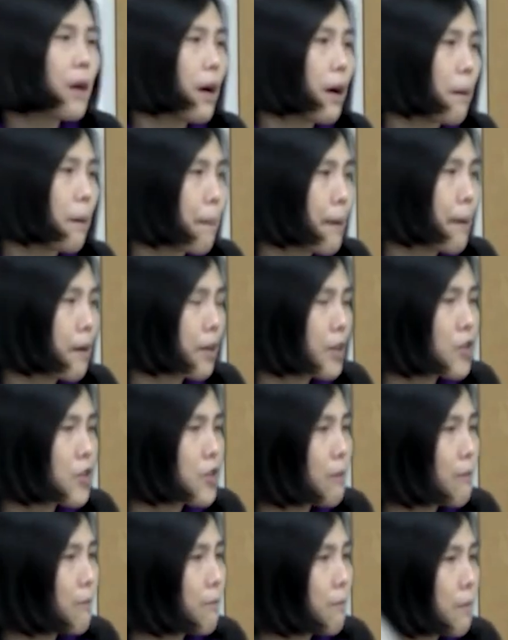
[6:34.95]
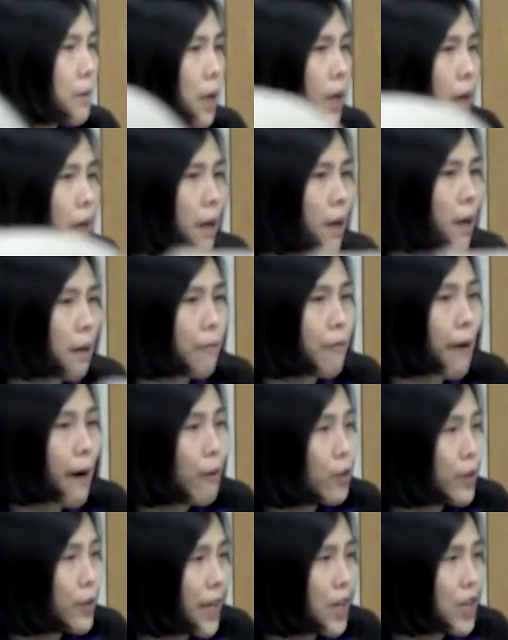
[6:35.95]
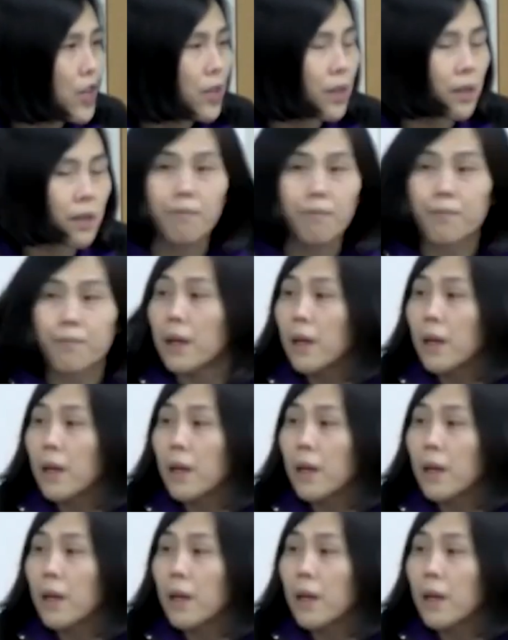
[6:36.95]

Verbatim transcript: Uh, Parkinson Foundation.